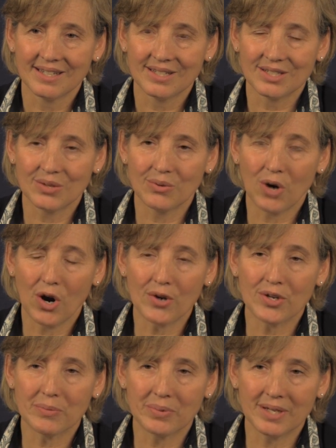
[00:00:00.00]
So
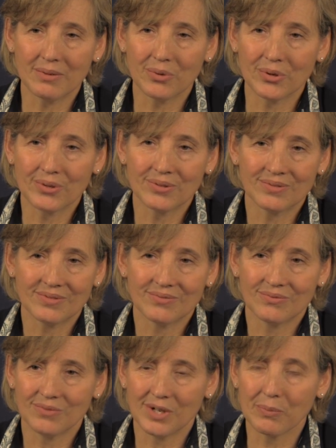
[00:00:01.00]
arguably we're
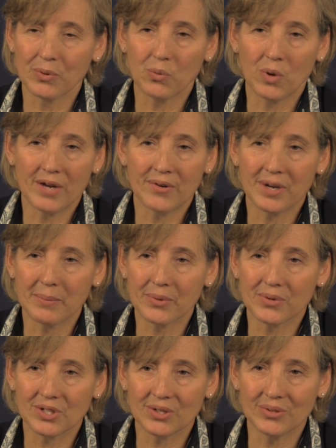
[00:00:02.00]
number 1 or
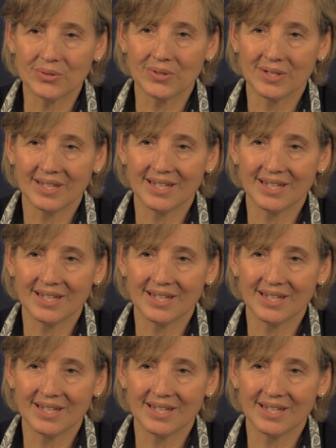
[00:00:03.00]
number 2